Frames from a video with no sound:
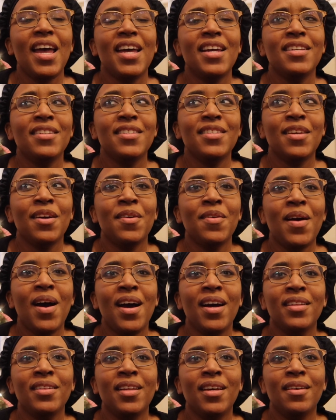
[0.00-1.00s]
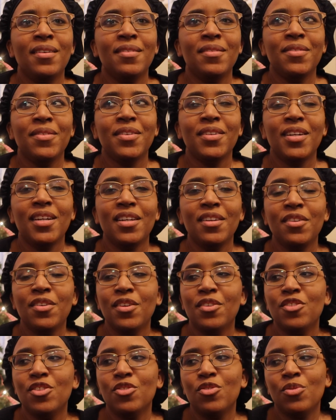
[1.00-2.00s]
And so I love, you
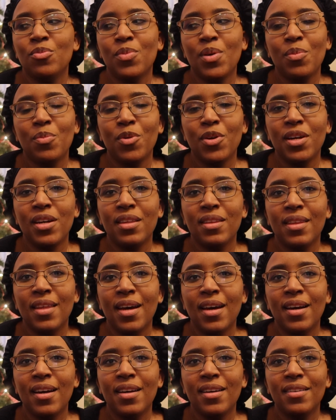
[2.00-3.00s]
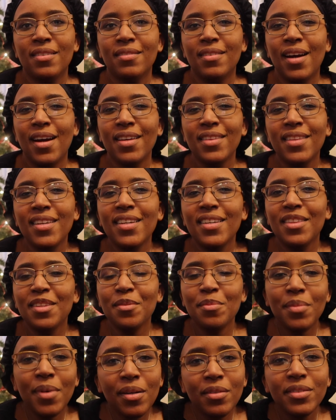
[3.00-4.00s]
know, just remembering that. I think the
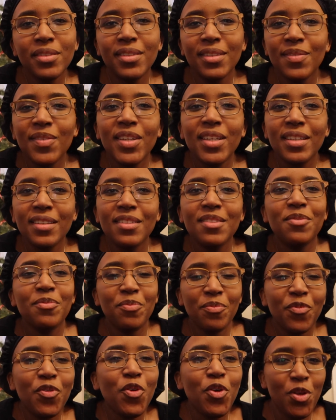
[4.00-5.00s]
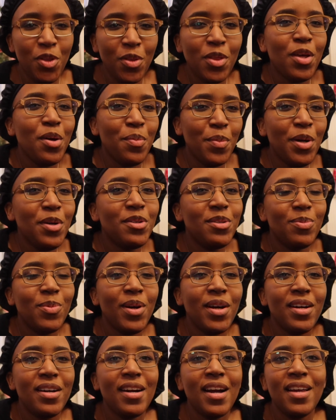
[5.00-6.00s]
most of us, for the most
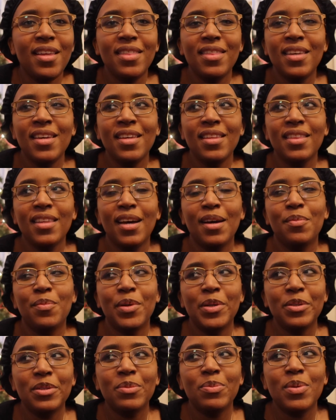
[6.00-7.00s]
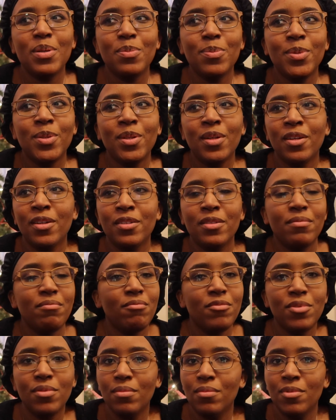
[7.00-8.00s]
part, I think that most people are
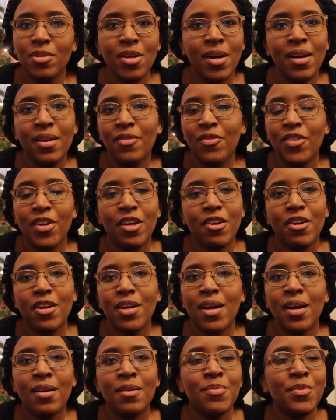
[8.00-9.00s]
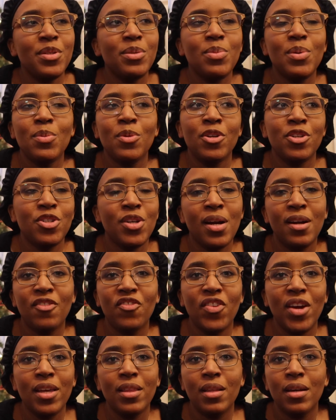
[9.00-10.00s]
trying to figure it out. Most people are trying to
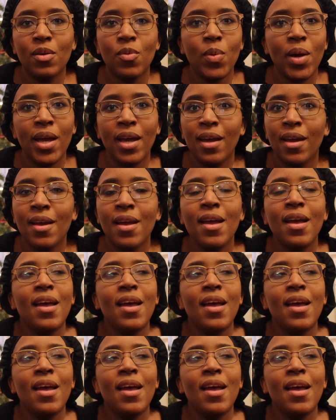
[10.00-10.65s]
find their way.